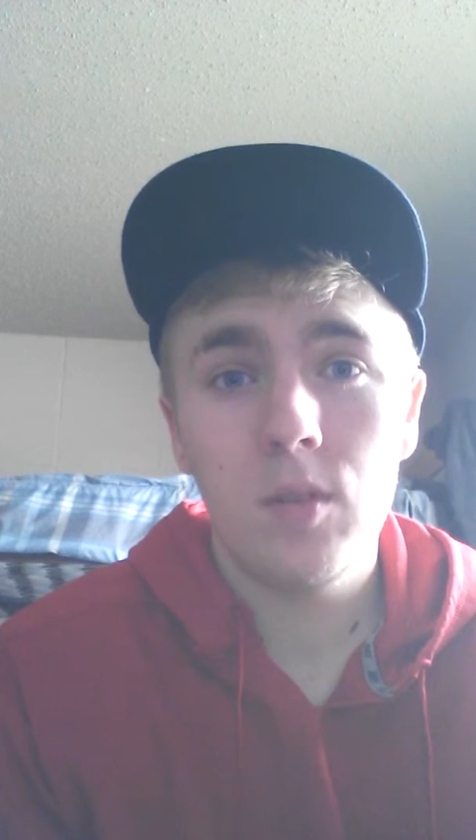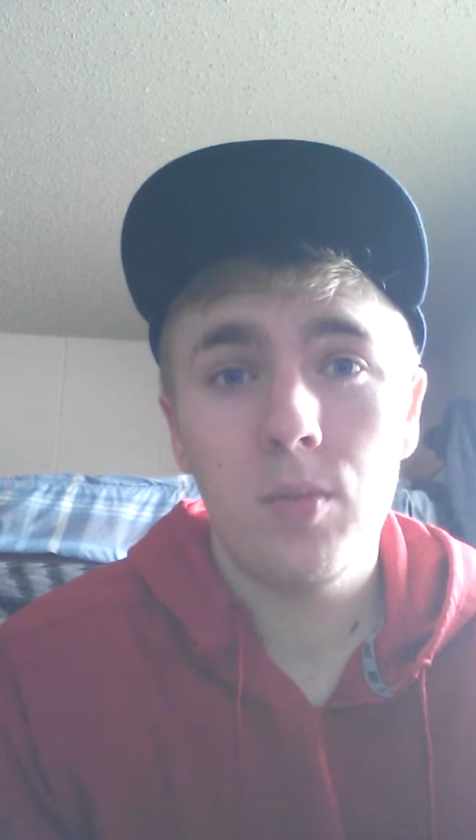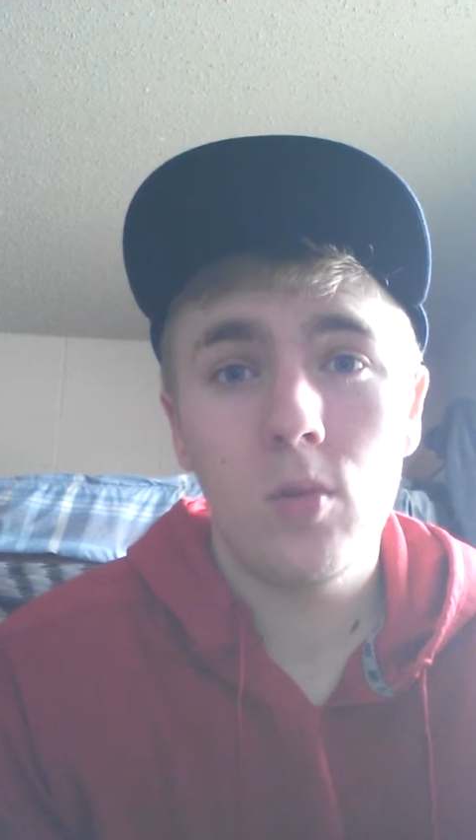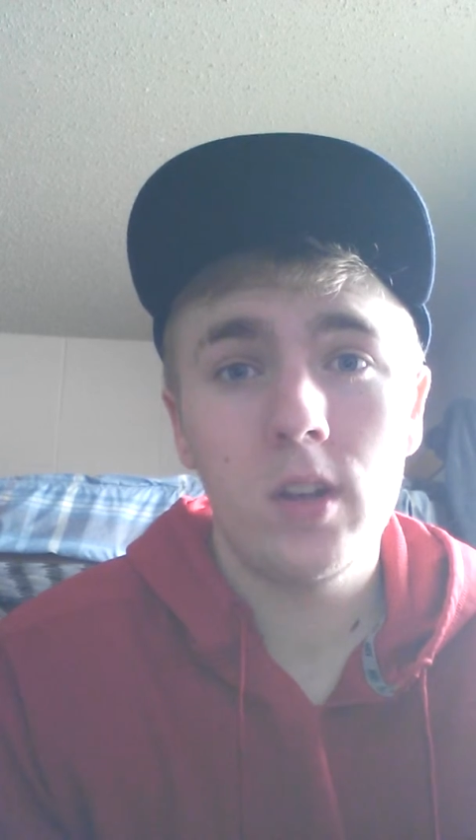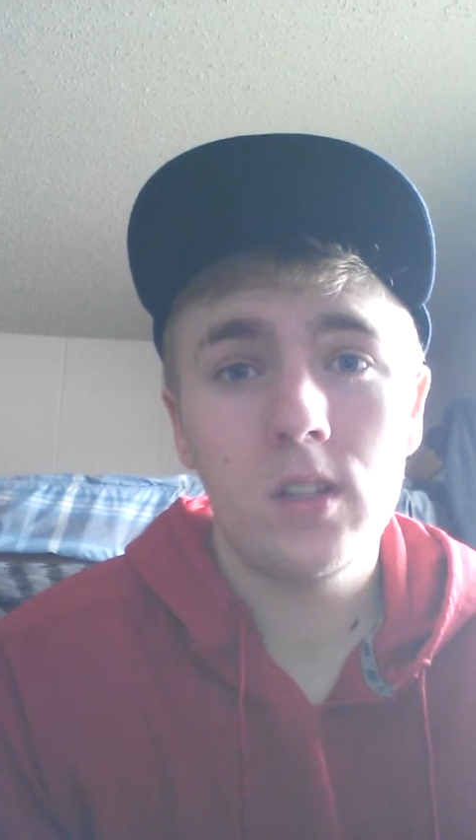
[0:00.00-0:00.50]
in
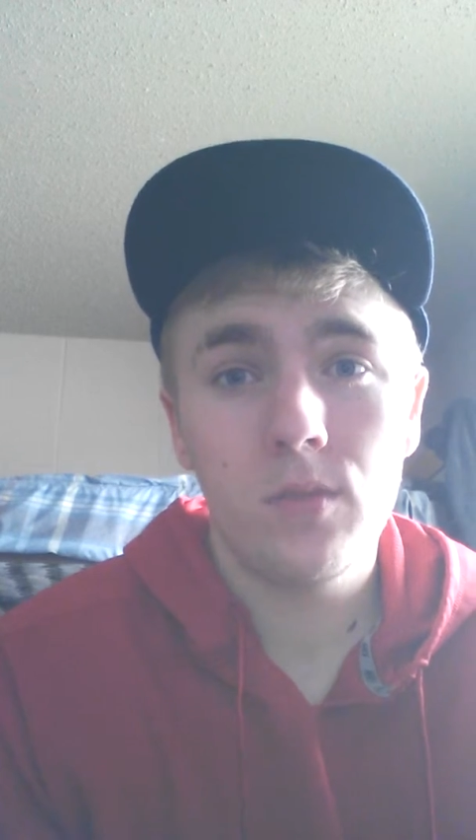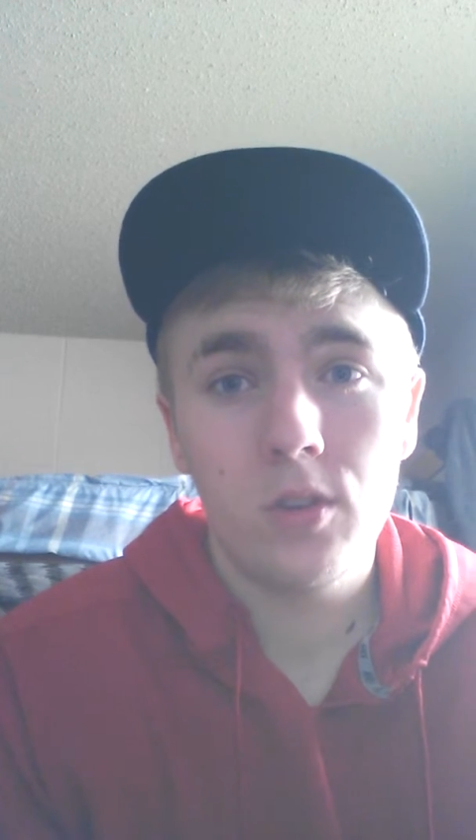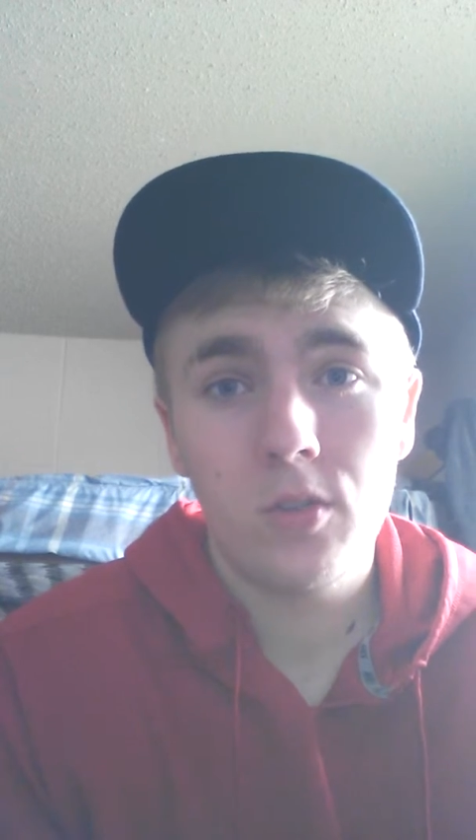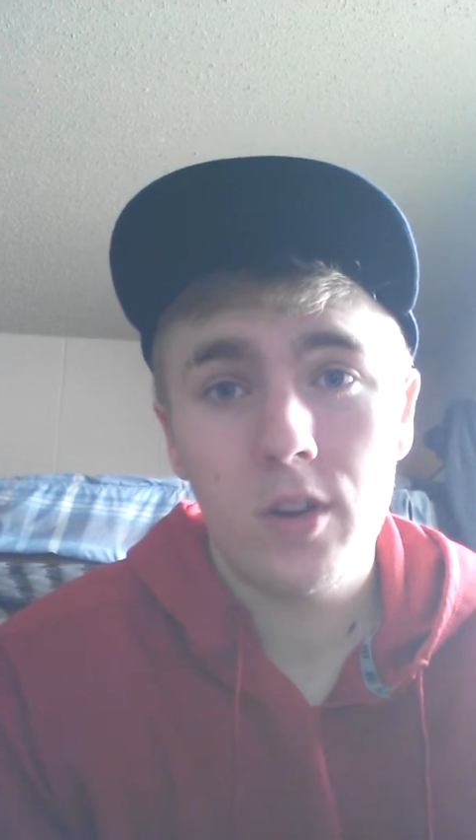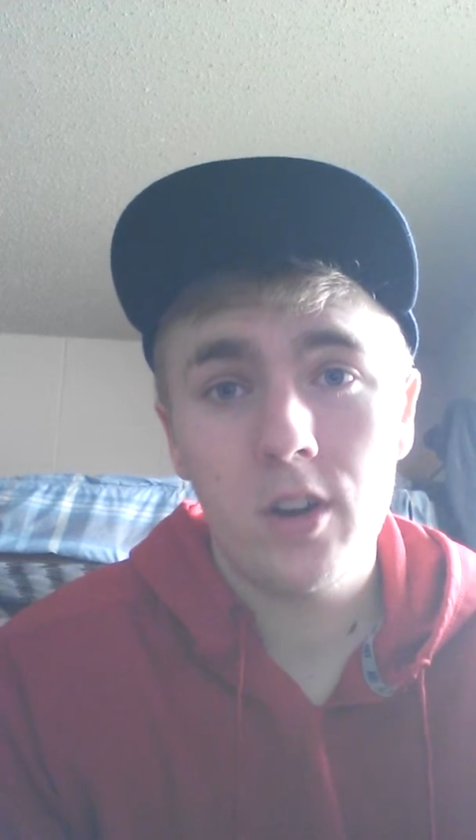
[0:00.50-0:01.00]
points for a
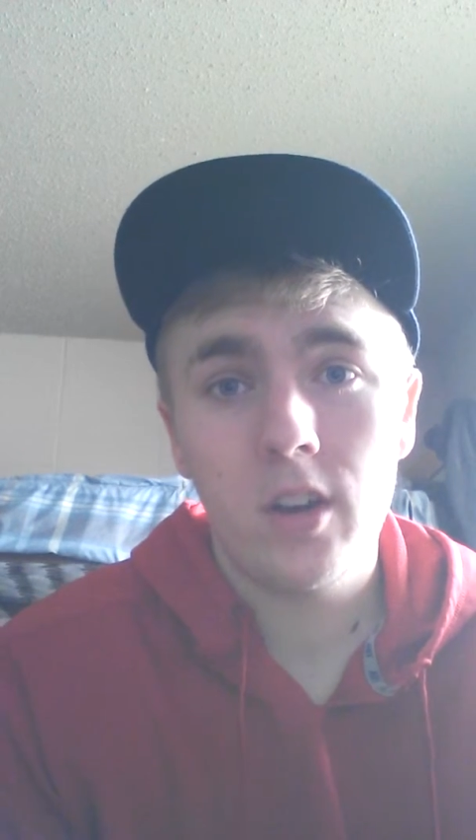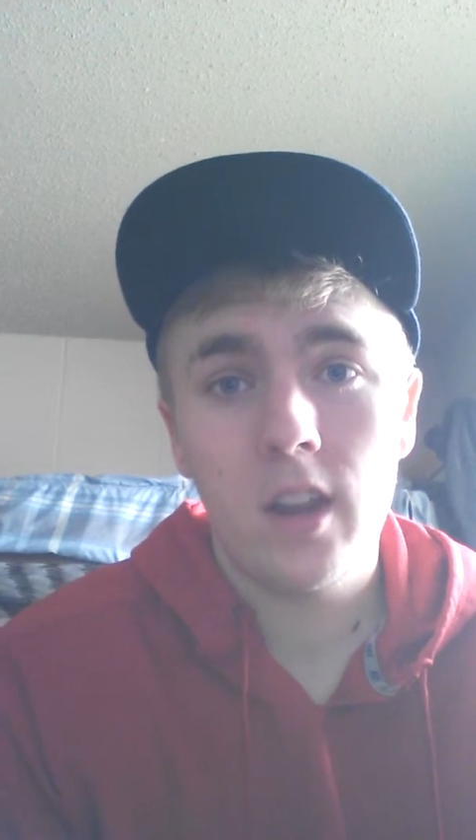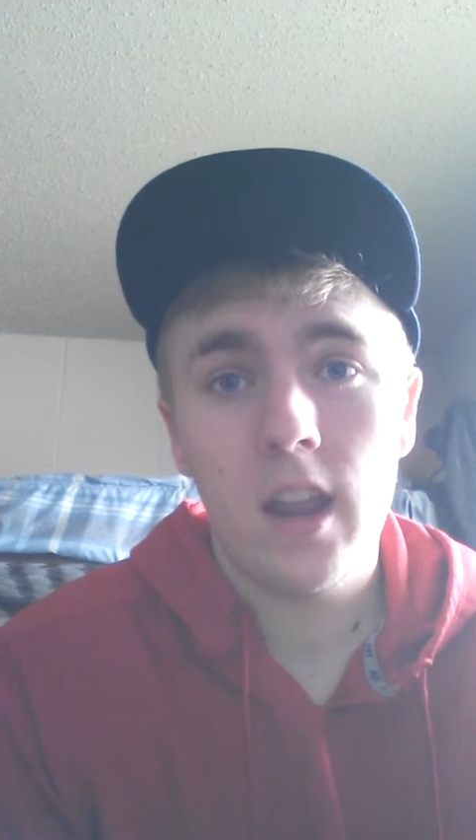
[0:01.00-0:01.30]
career